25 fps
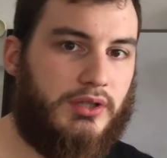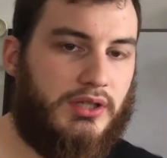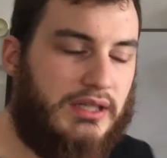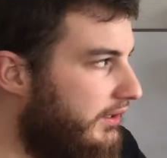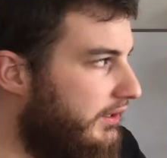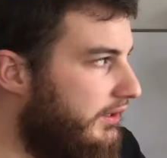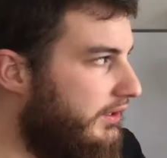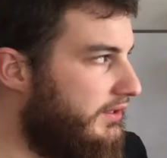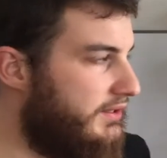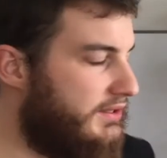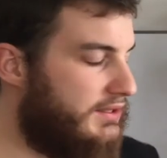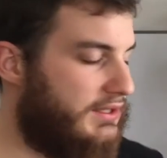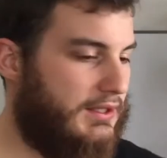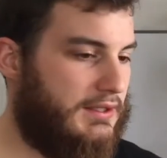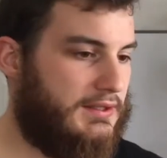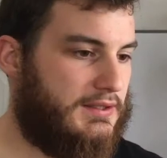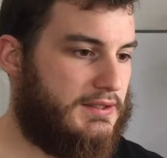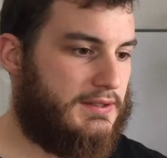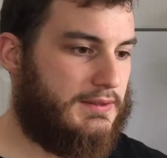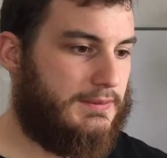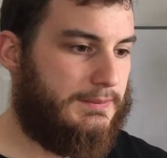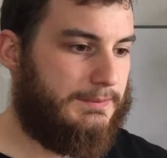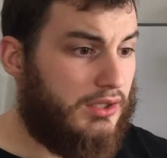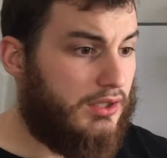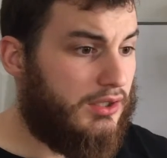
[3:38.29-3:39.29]
in this
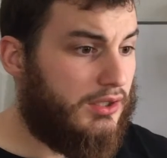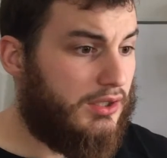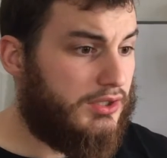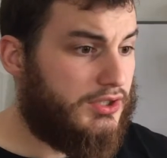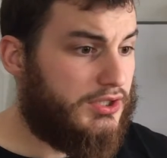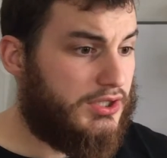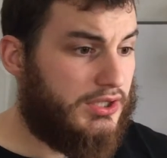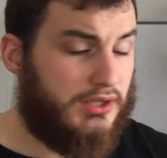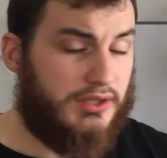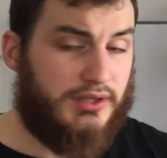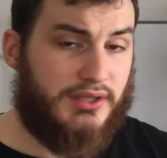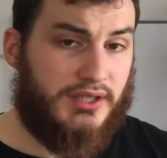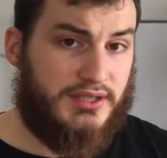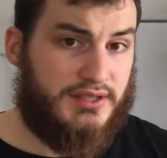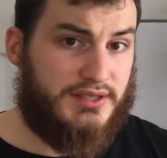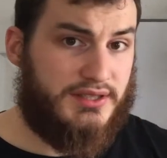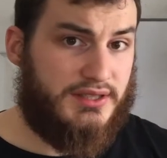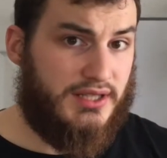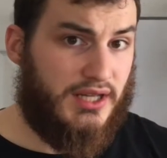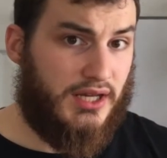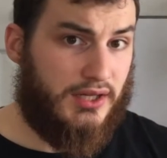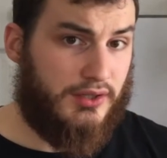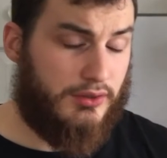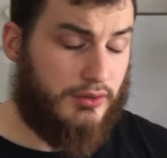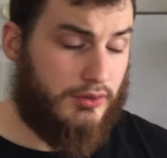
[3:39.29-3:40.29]
case. In a nutshell, that's
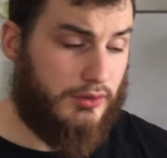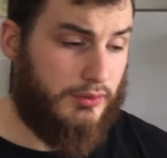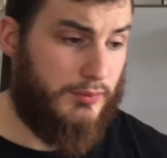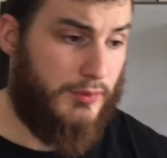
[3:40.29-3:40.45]
the angular